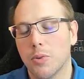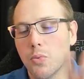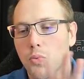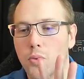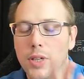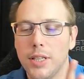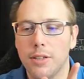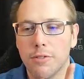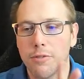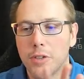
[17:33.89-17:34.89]
really
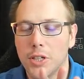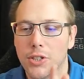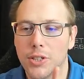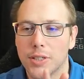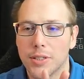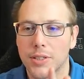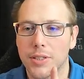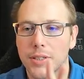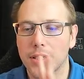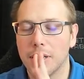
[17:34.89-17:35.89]
functions
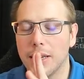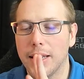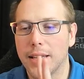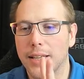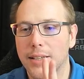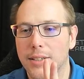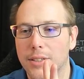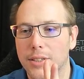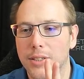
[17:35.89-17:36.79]
and